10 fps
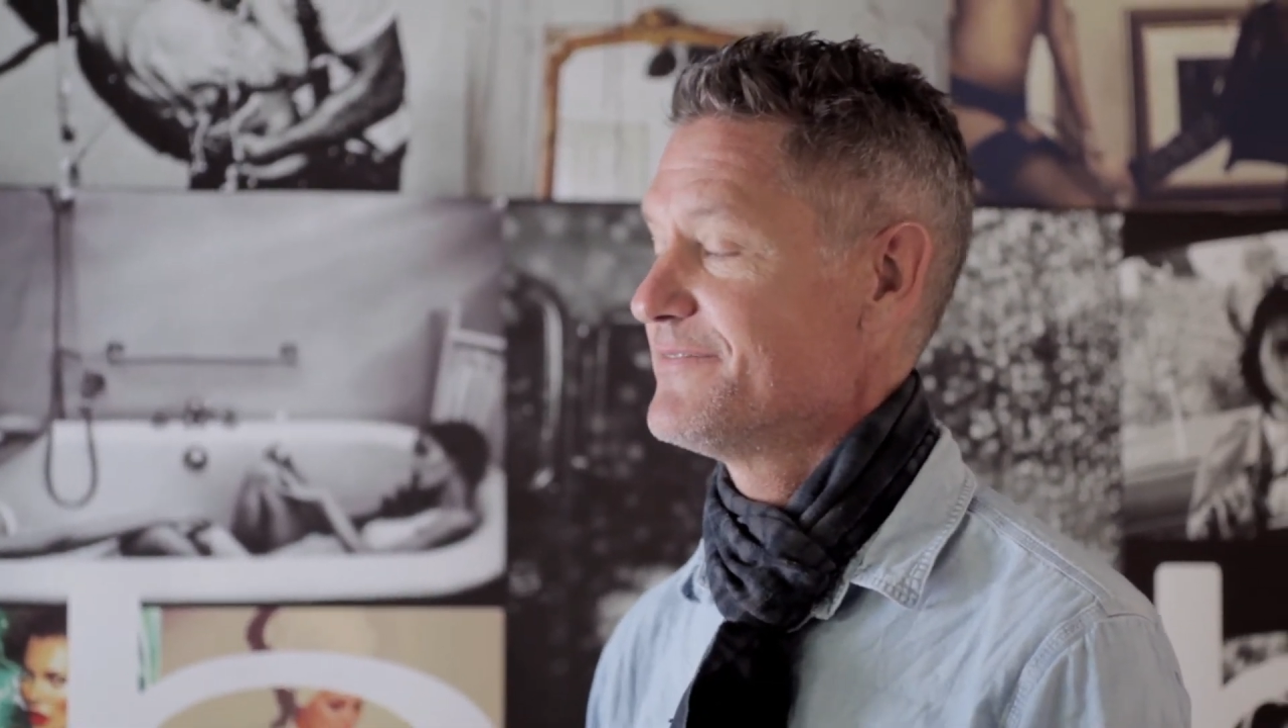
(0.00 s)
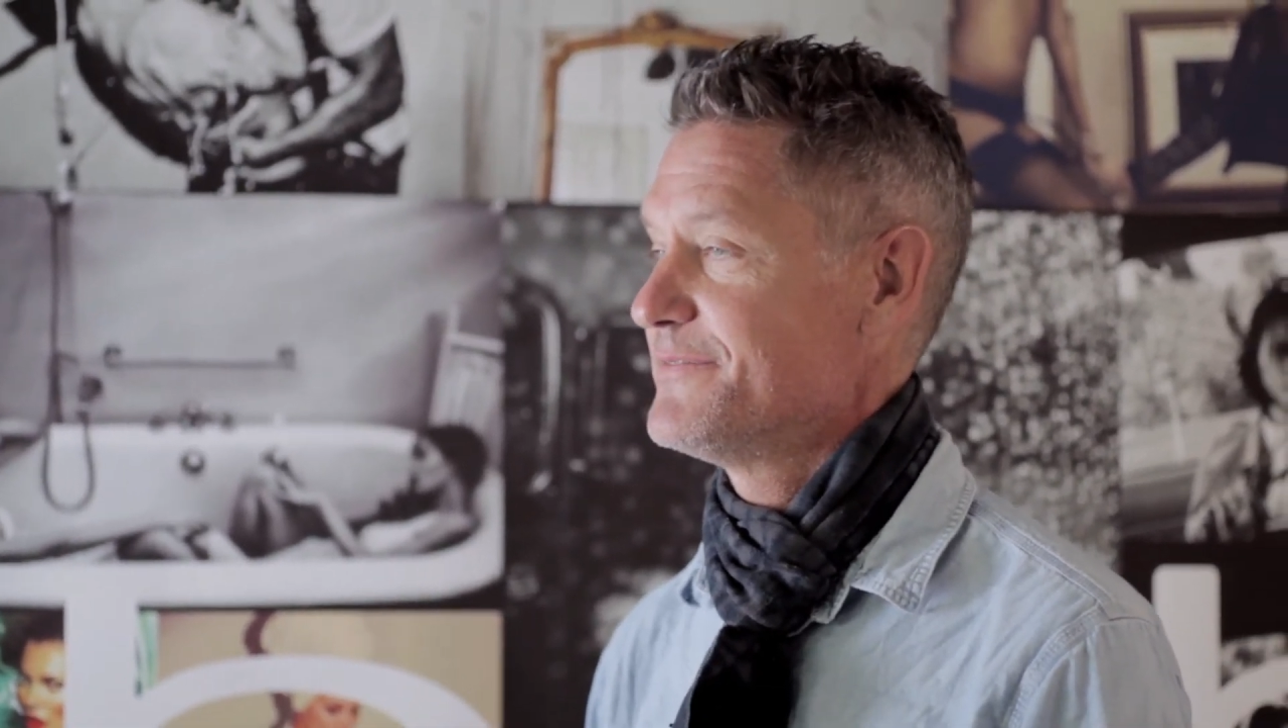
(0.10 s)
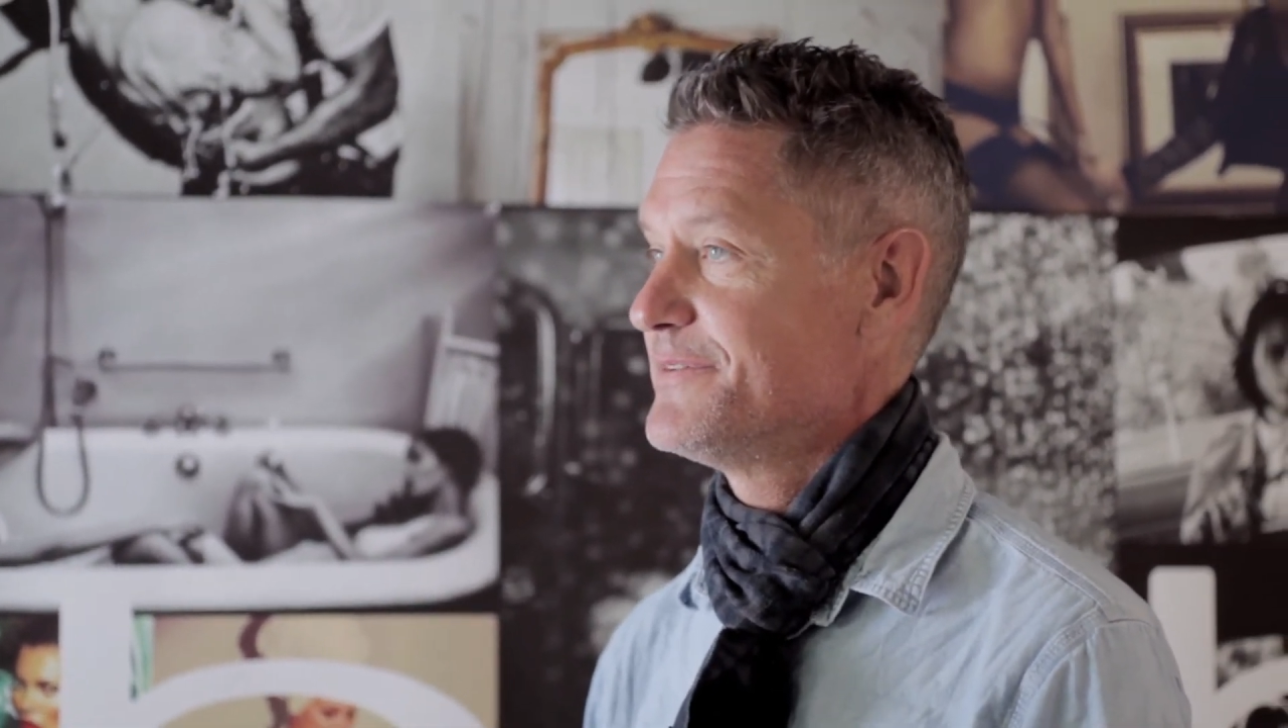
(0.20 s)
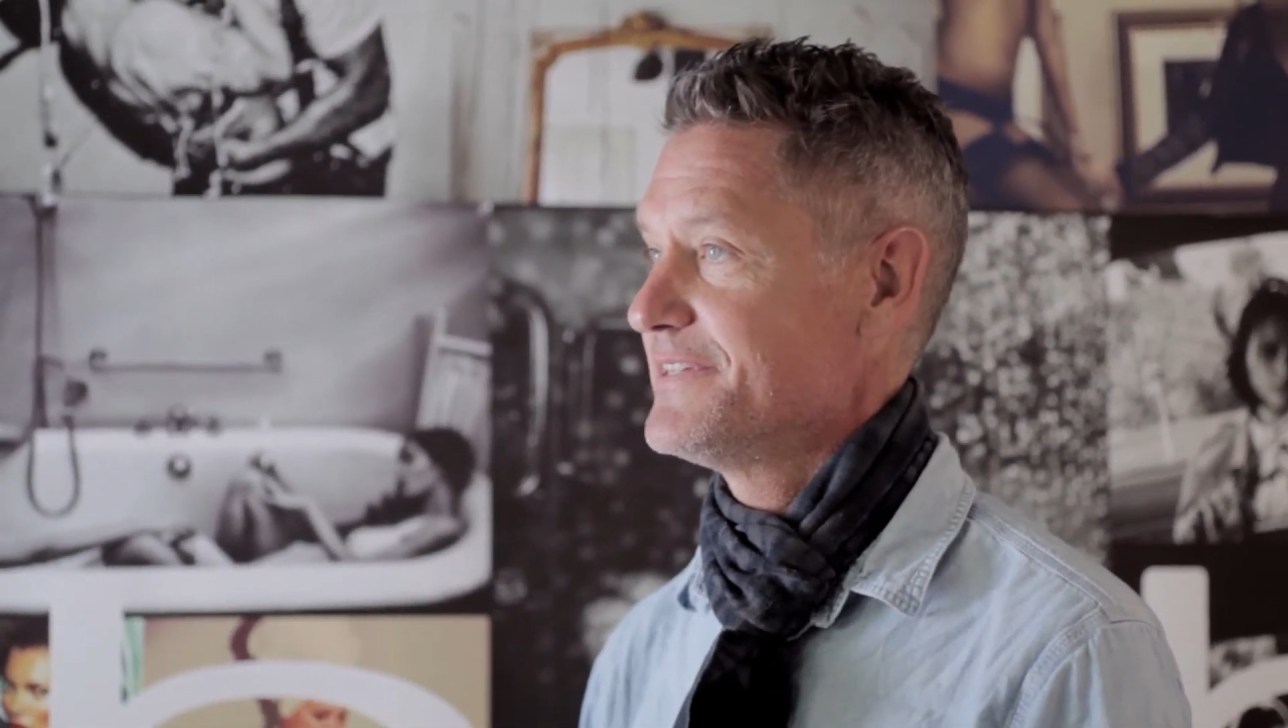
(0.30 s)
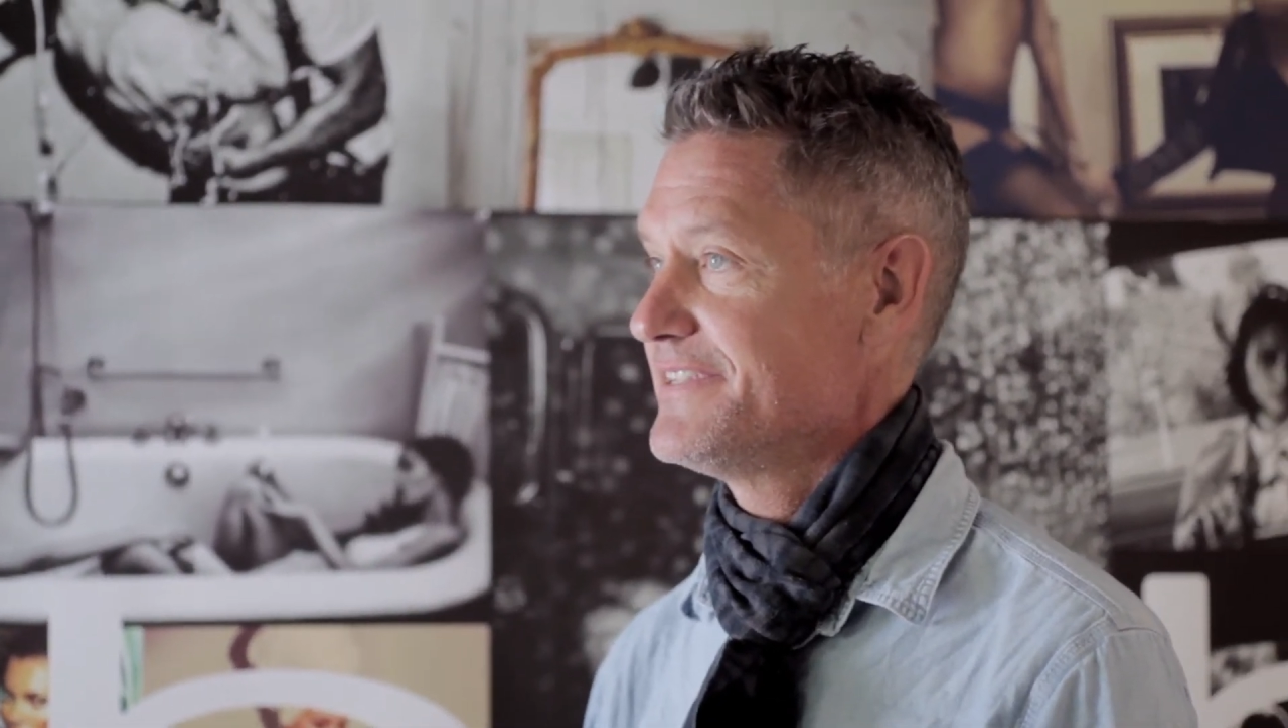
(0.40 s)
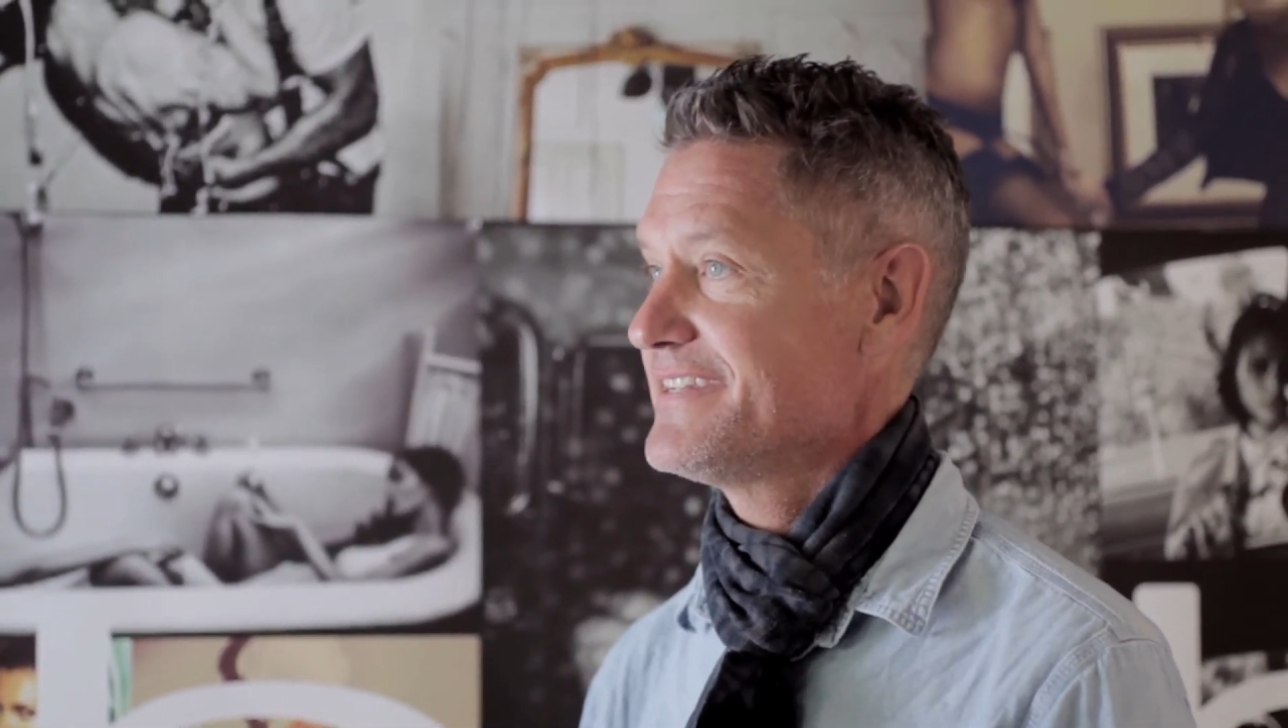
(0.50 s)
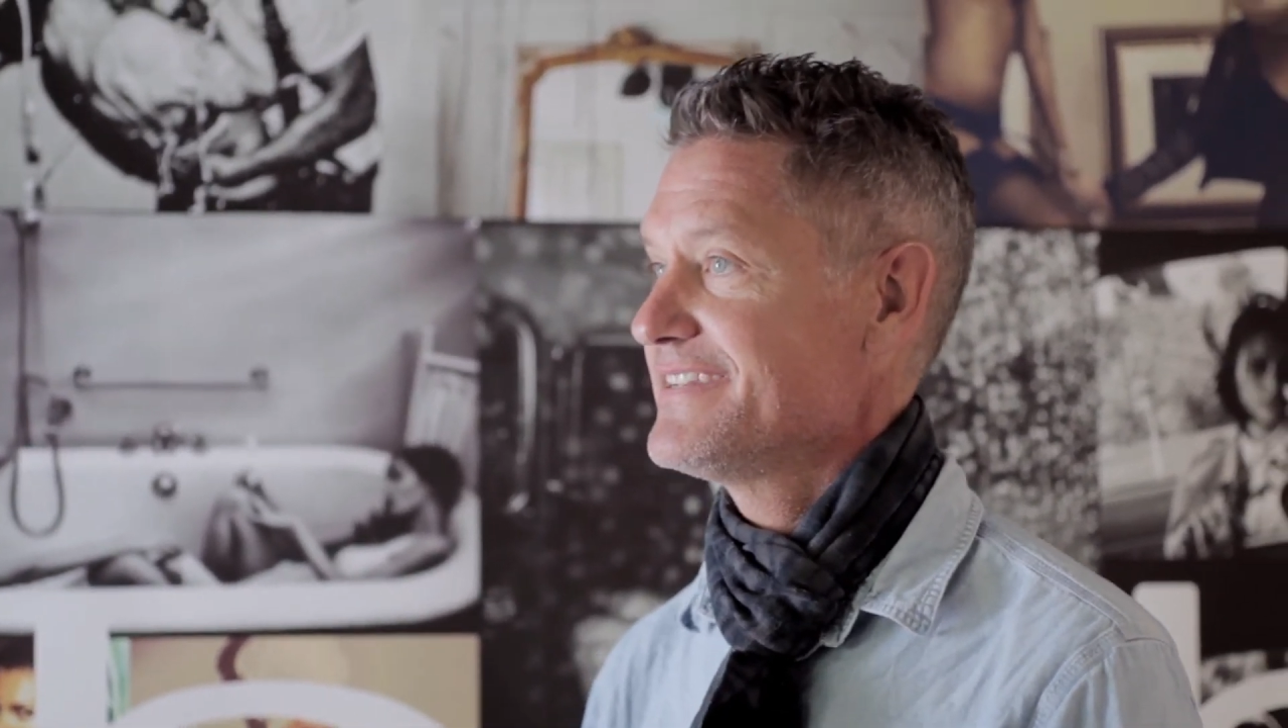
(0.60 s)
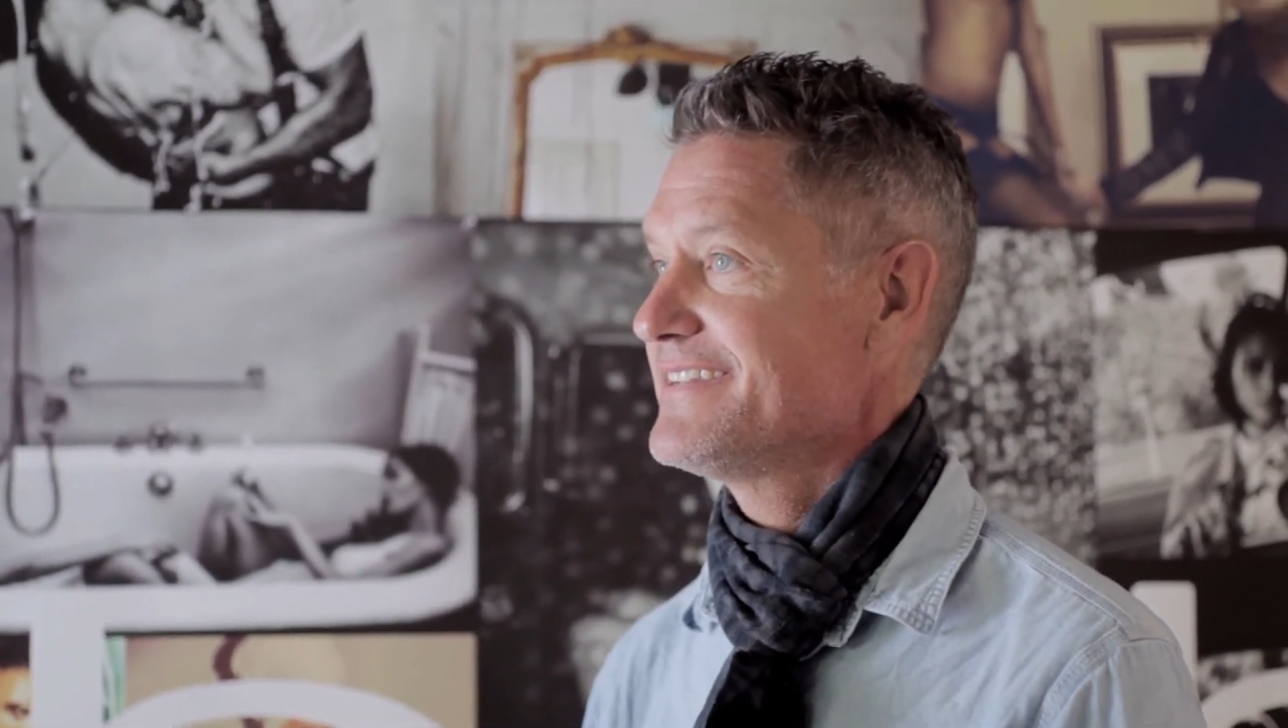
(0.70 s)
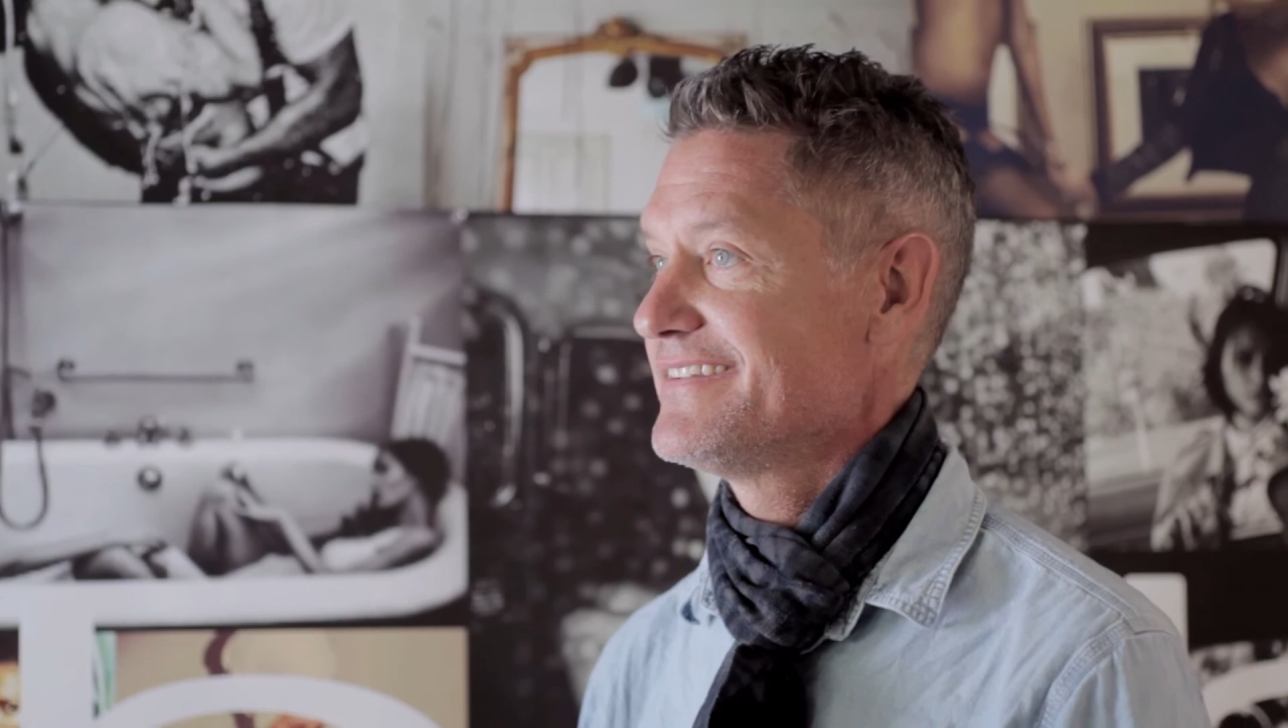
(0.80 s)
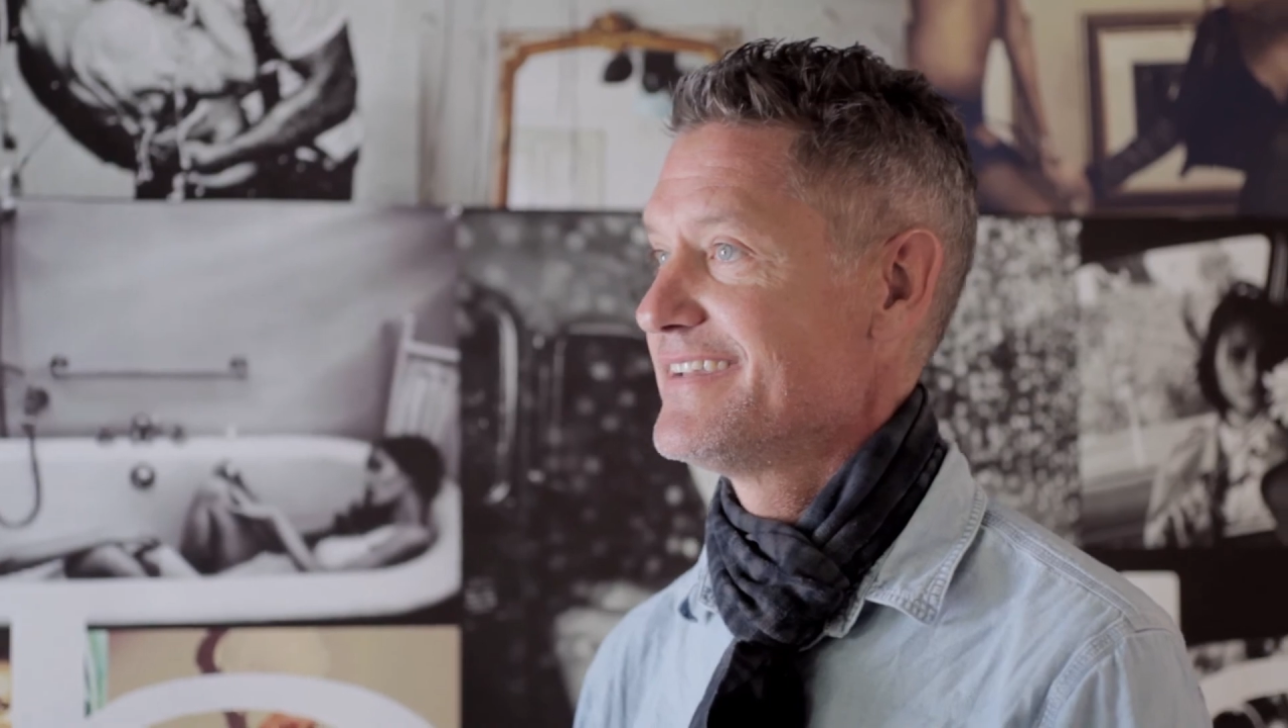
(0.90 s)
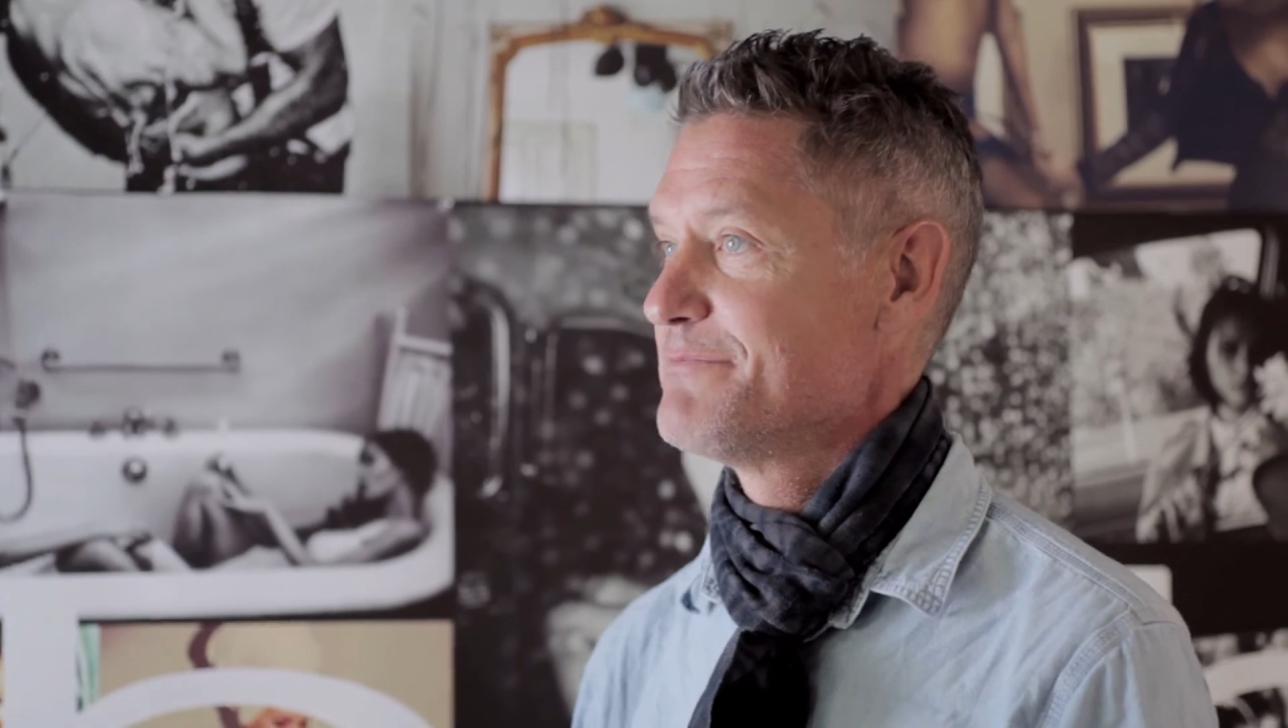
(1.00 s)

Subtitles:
really